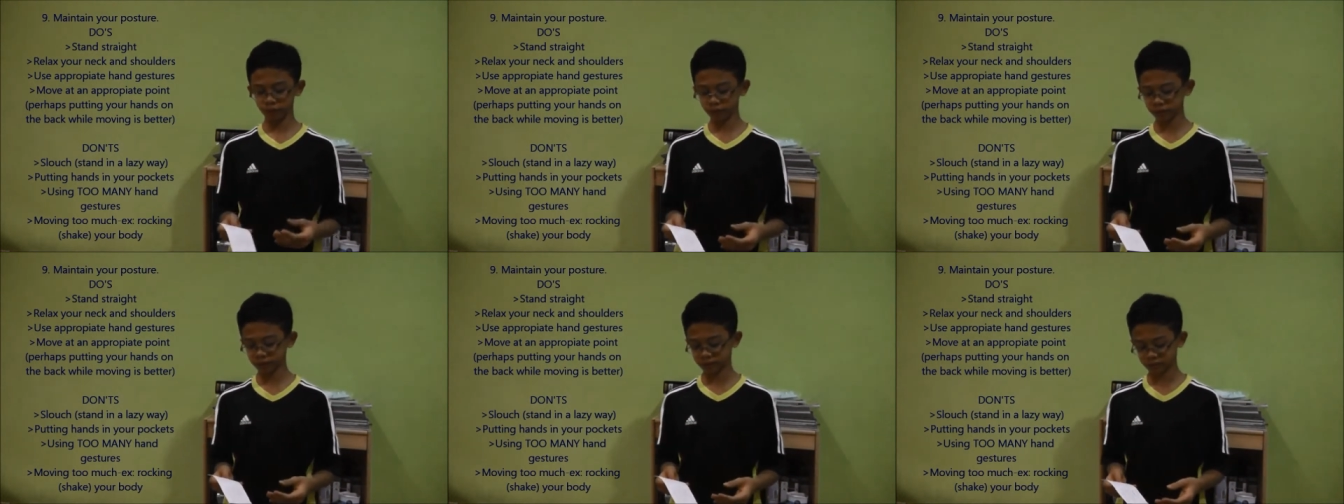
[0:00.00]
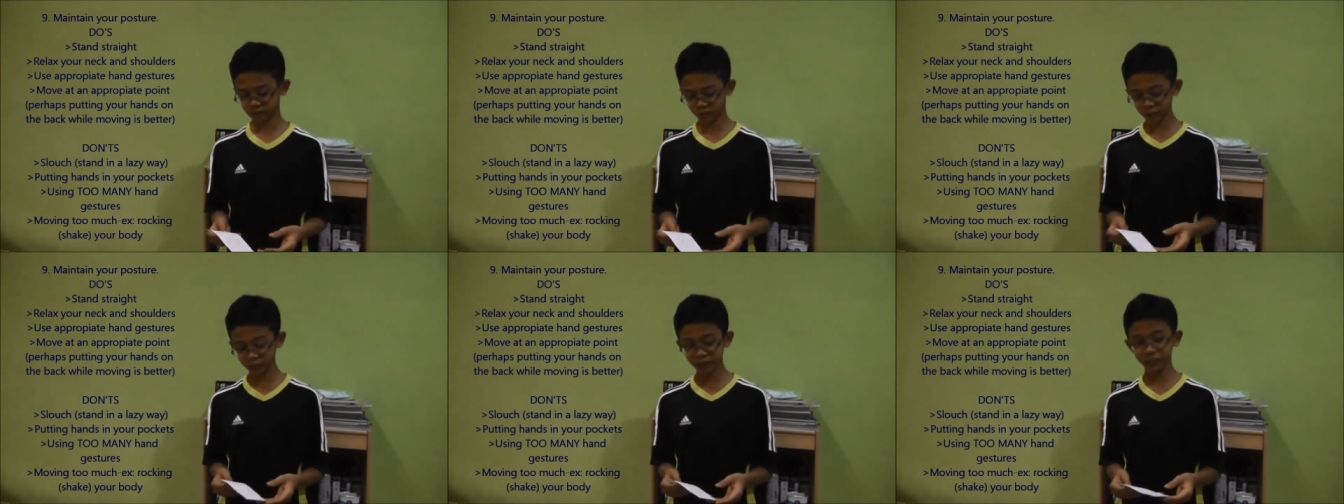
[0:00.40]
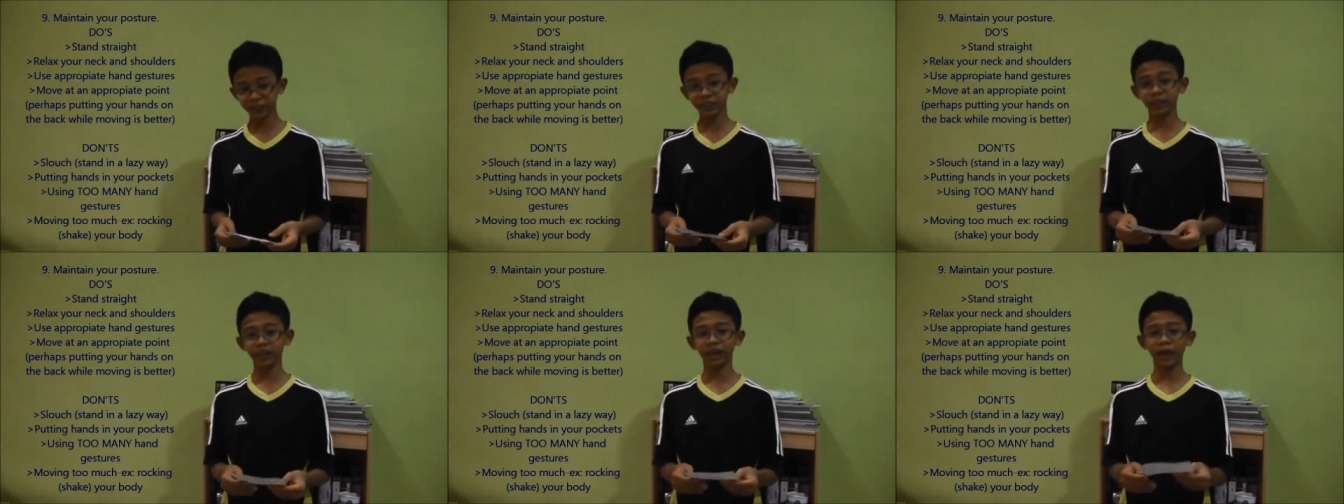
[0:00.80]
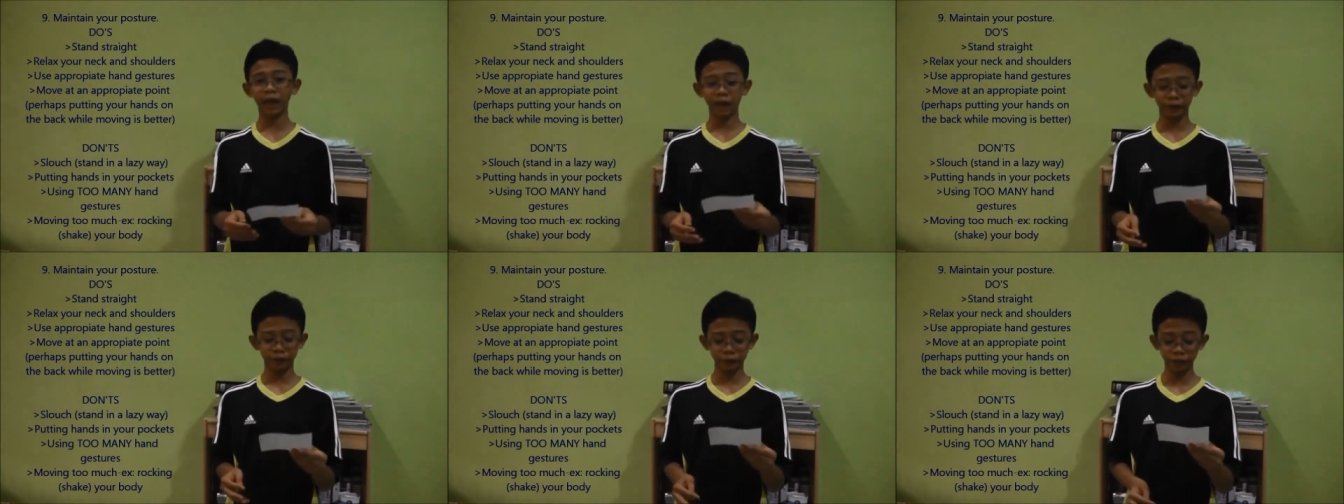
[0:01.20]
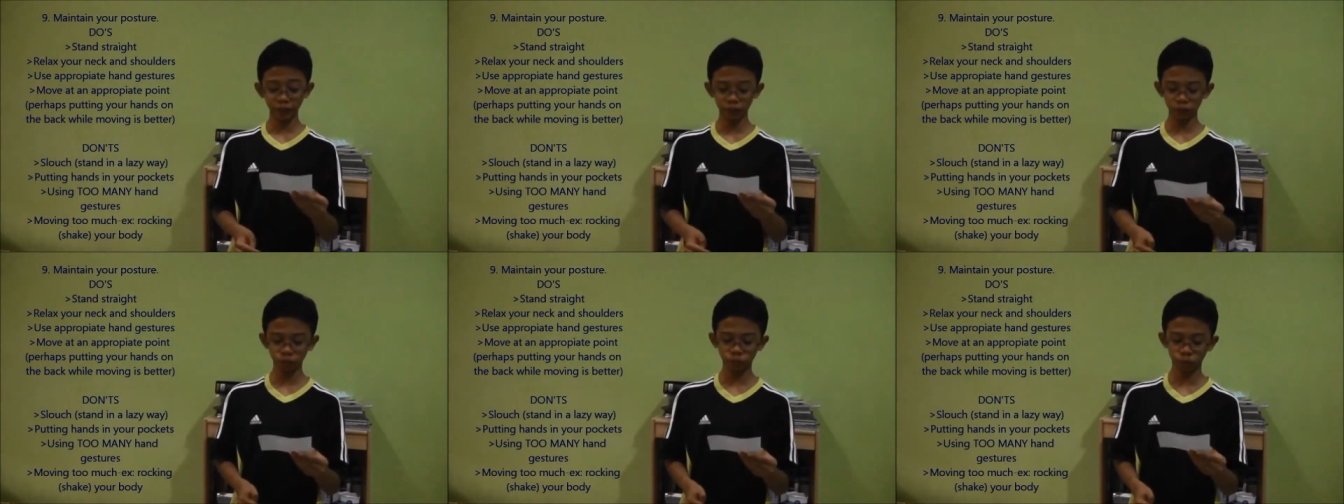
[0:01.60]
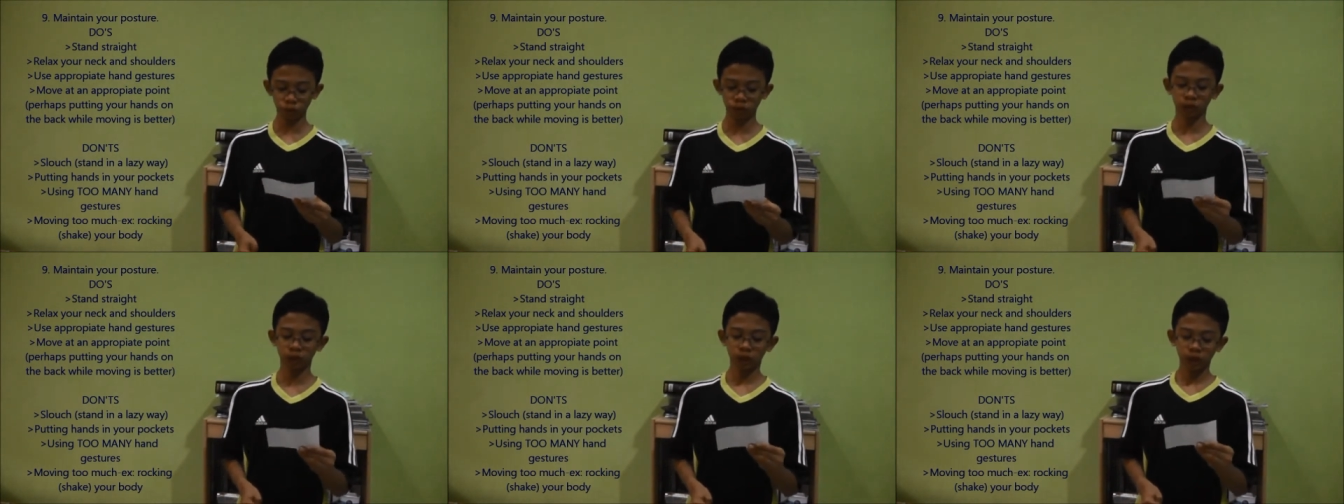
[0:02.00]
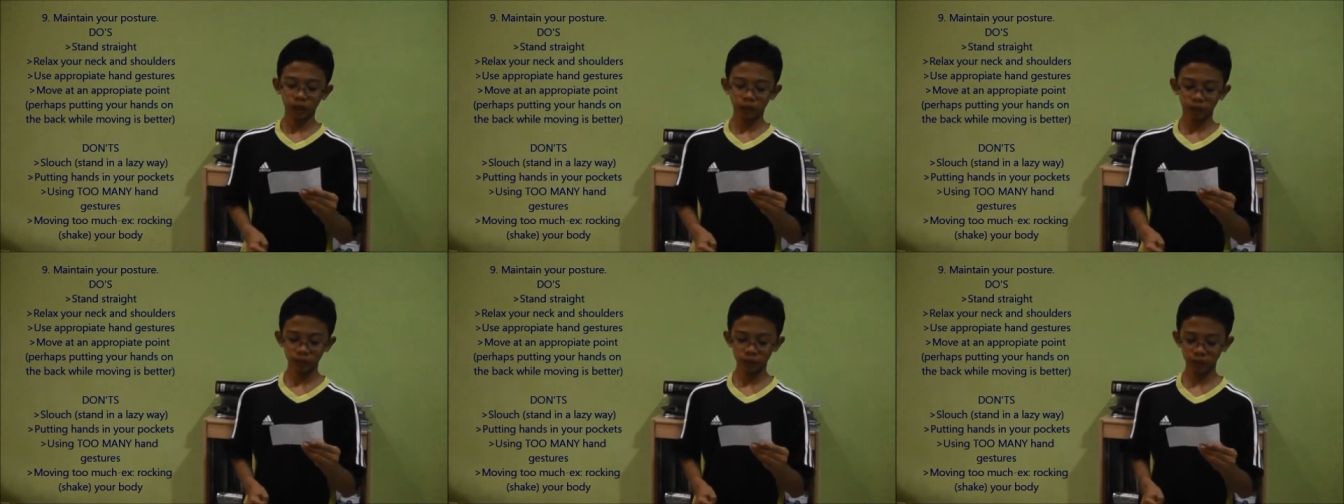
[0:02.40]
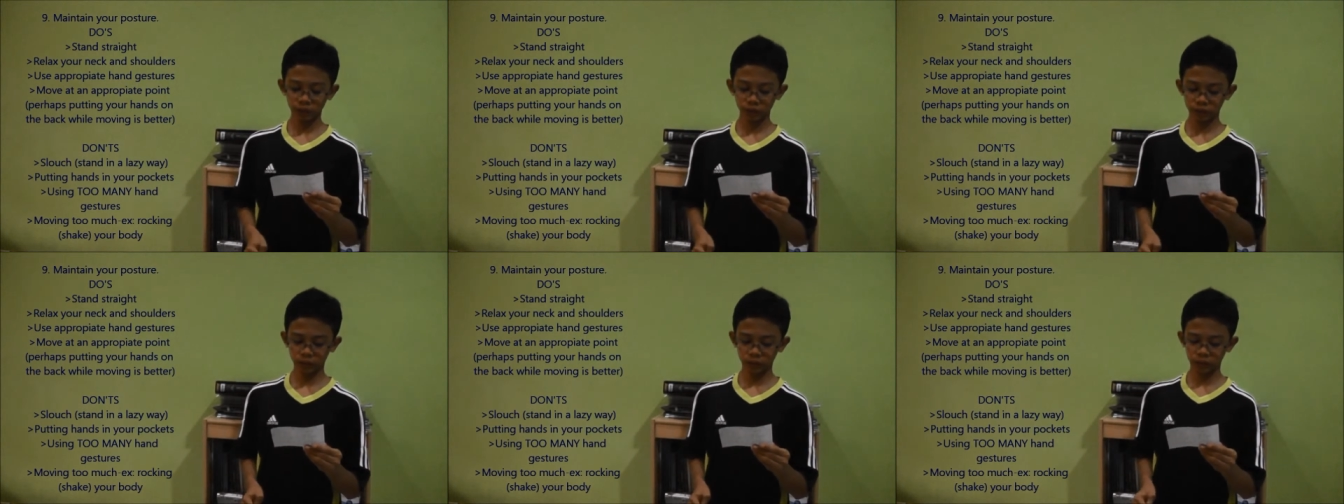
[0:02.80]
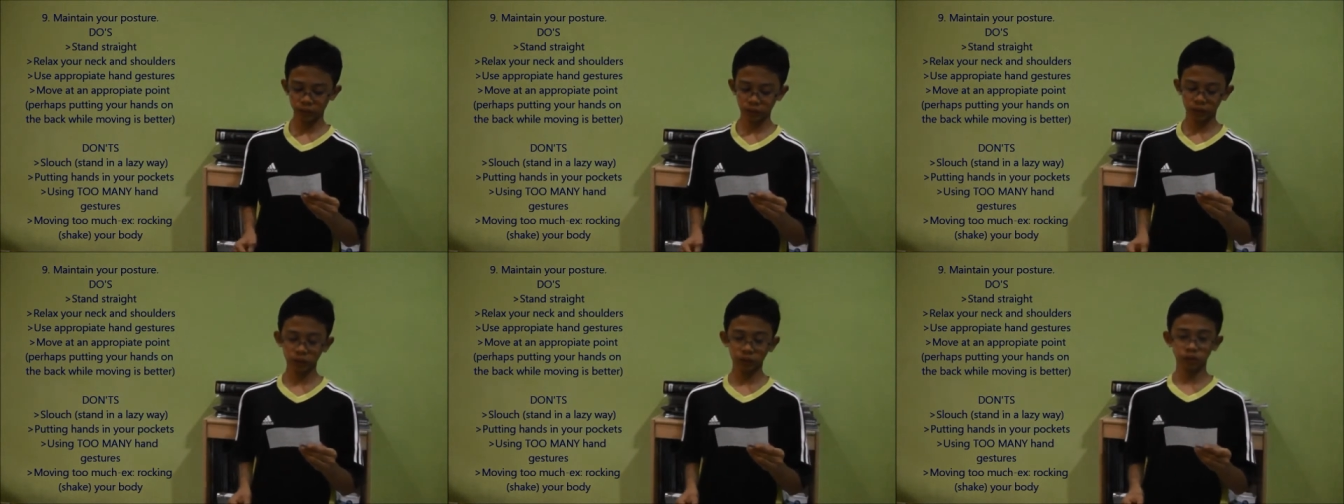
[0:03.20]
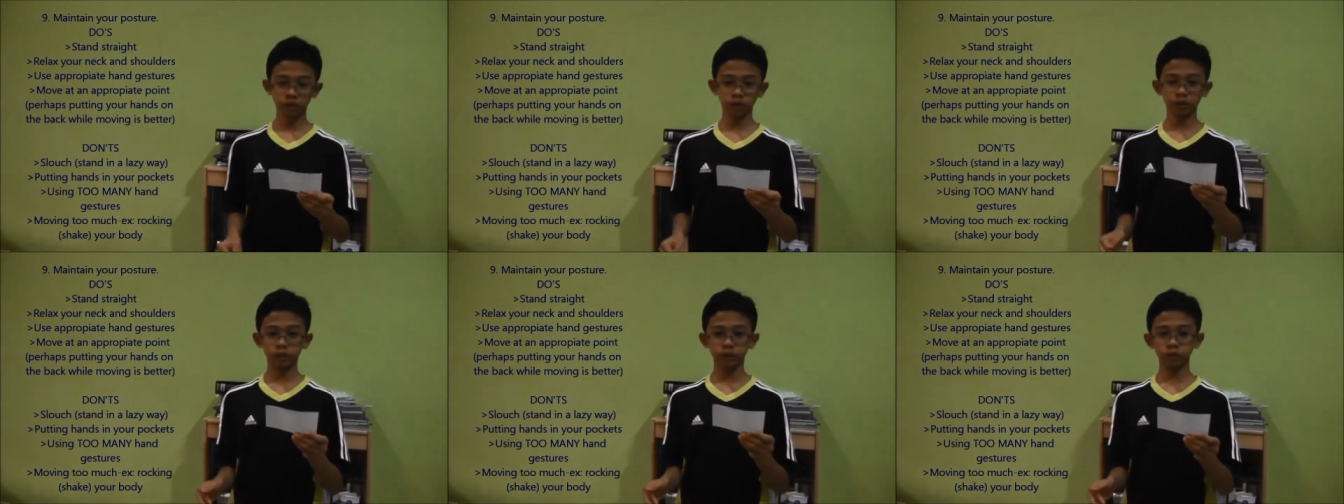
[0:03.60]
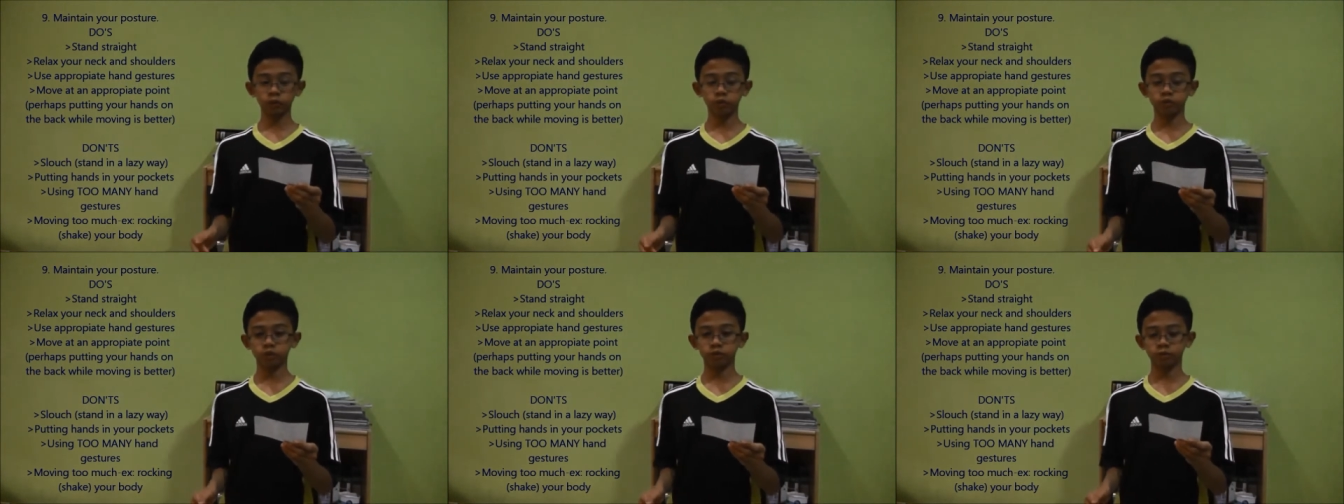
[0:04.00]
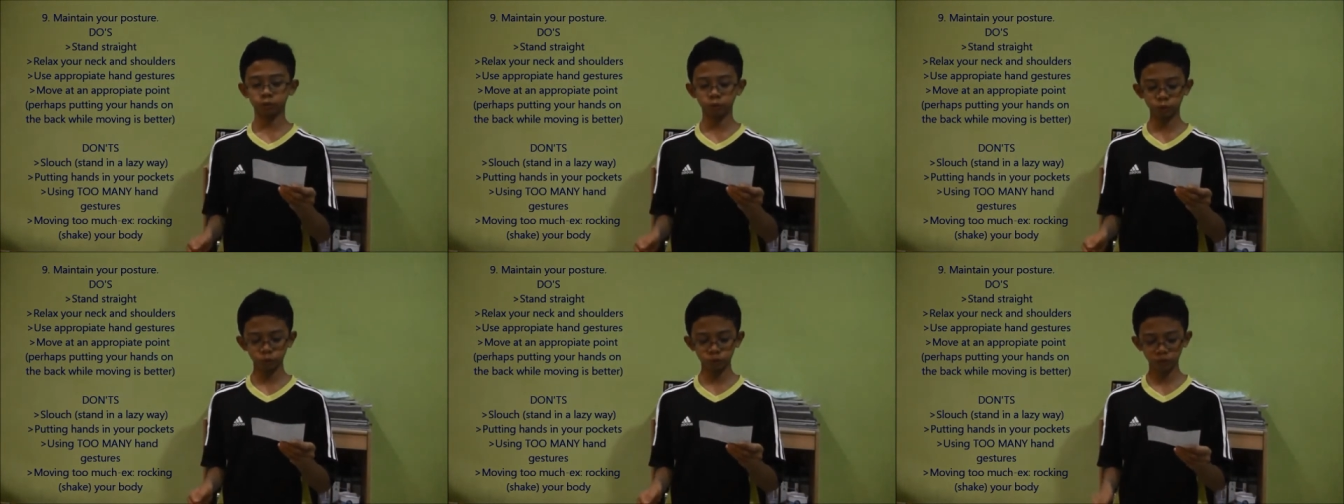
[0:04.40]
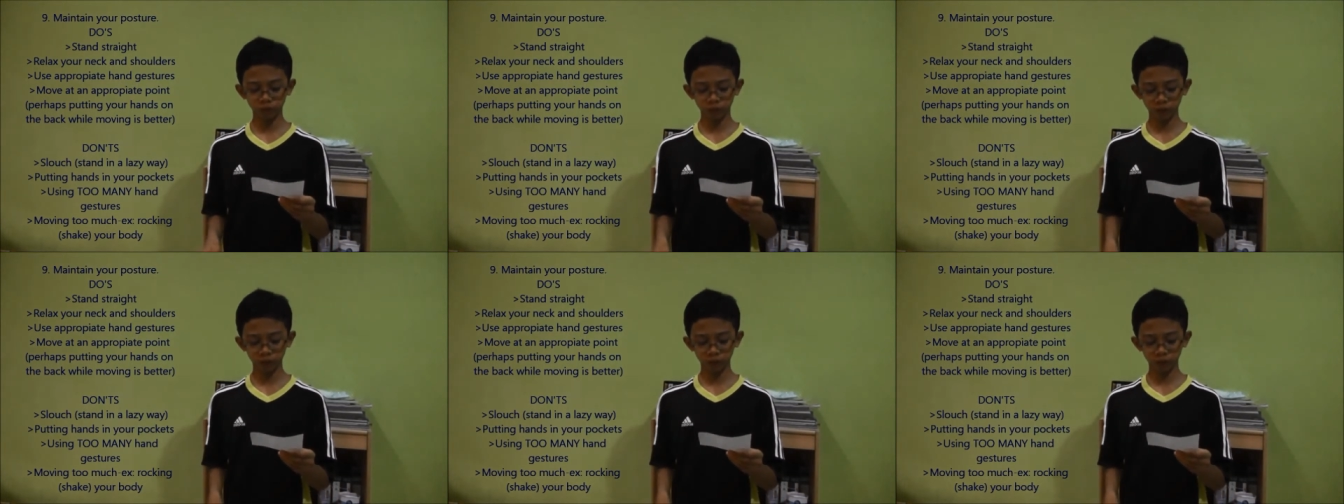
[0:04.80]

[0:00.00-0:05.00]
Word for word: That's crazy, and that one, it's a dose to you.